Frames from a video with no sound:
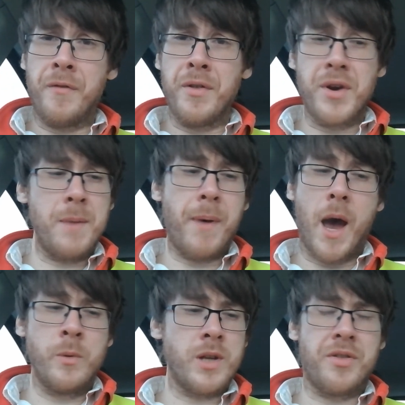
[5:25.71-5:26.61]
£3,
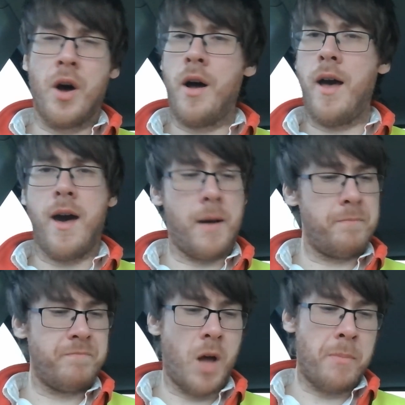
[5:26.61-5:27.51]
I thought,
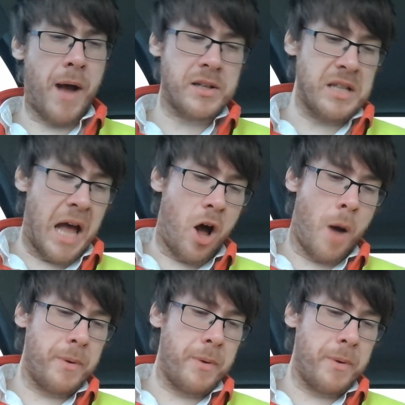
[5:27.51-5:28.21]
not passing that up.